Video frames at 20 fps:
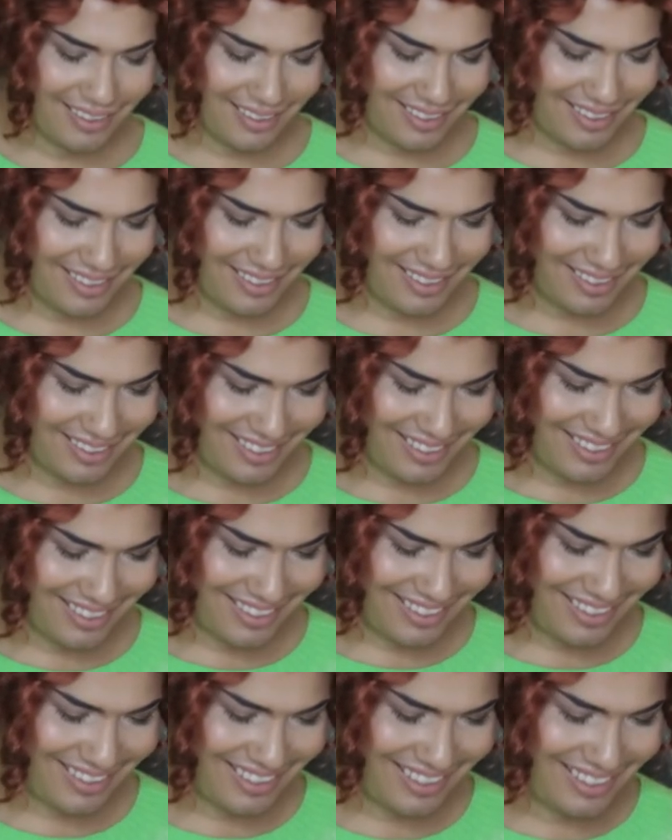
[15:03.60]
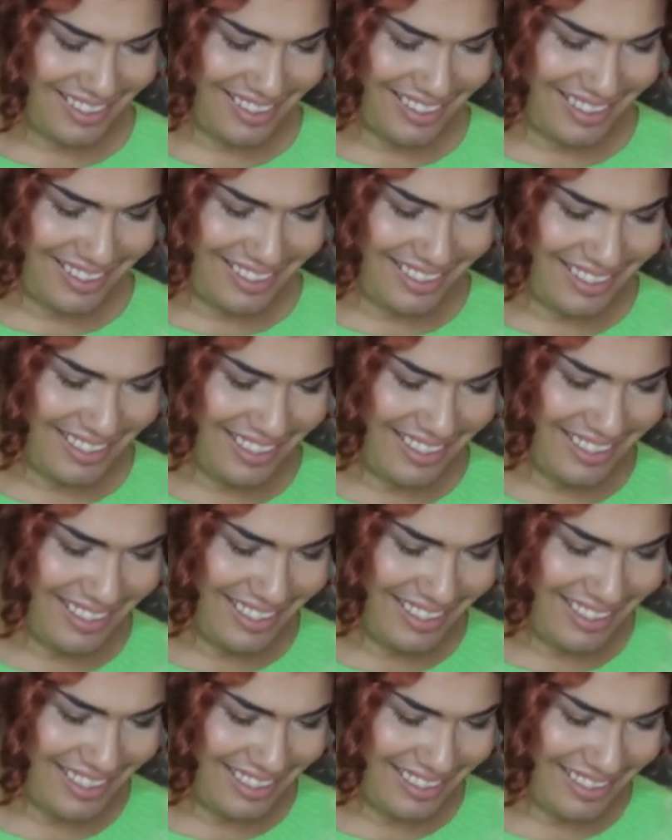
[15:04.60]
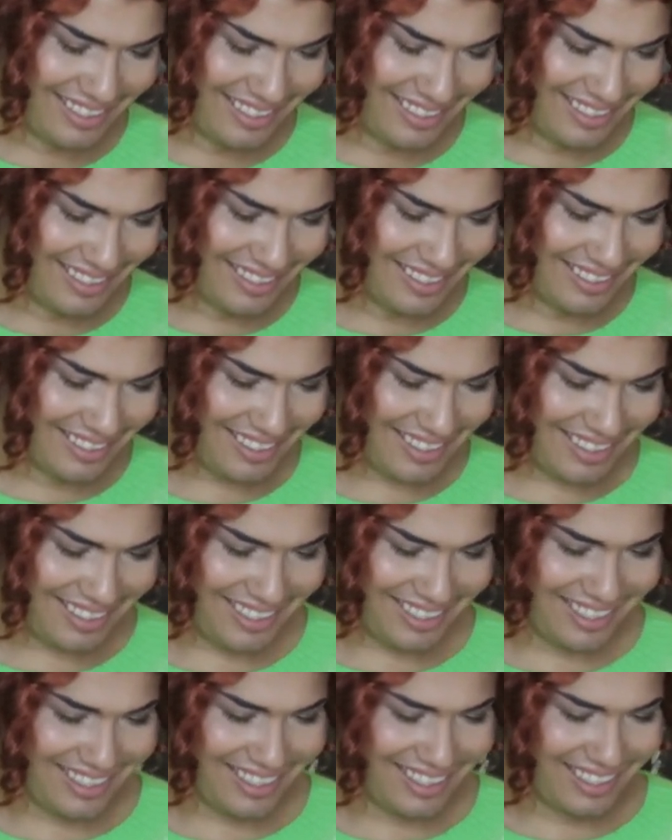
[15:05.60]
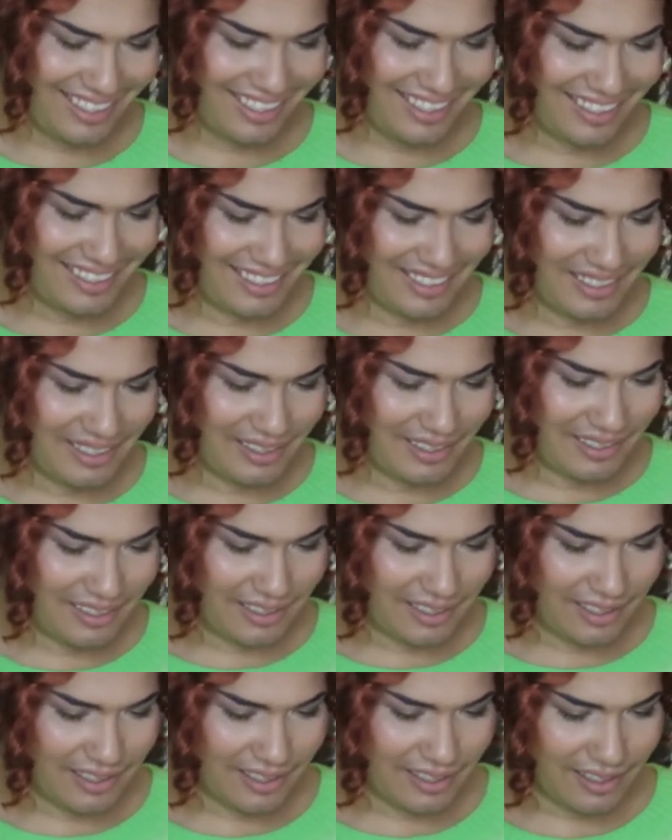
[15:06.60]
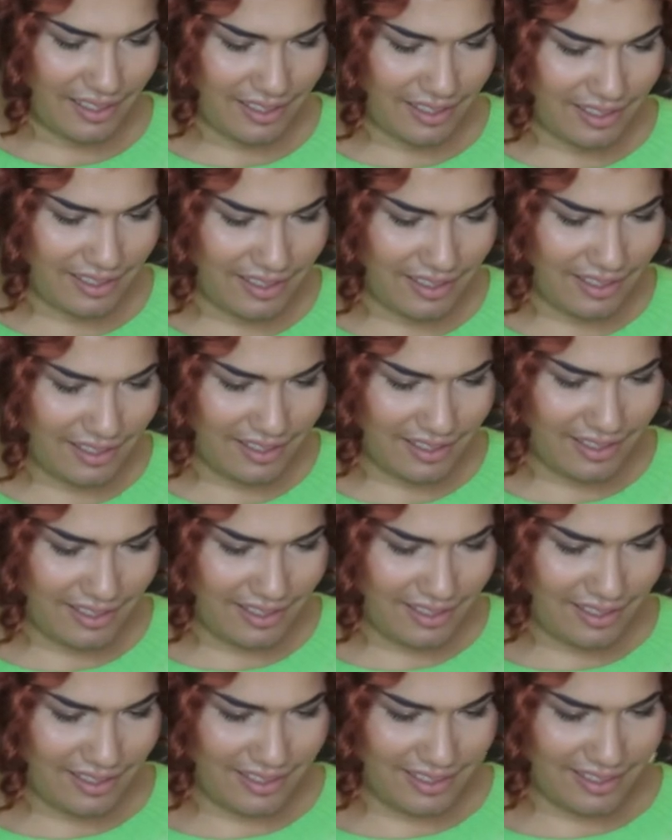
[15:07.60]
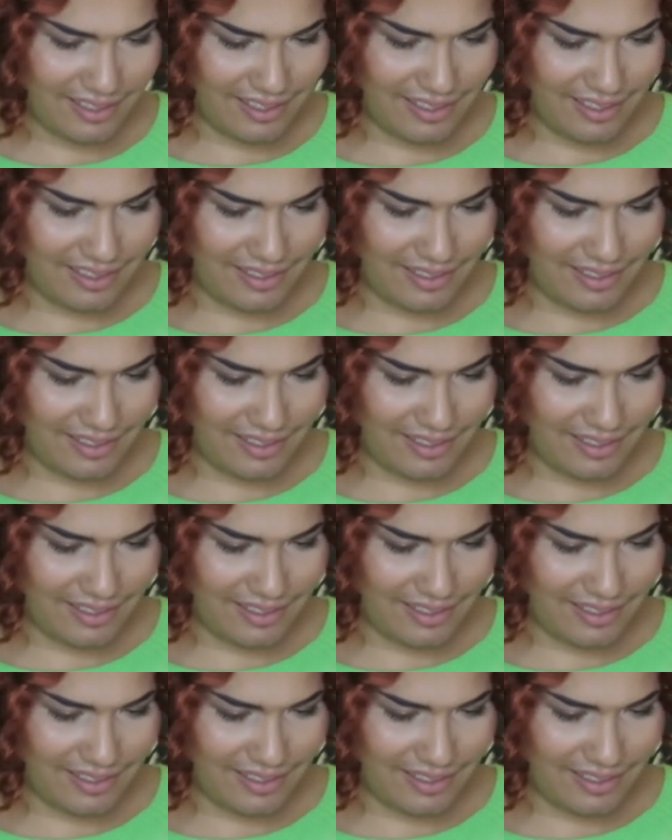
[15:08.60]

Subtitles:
The person shown says nothing.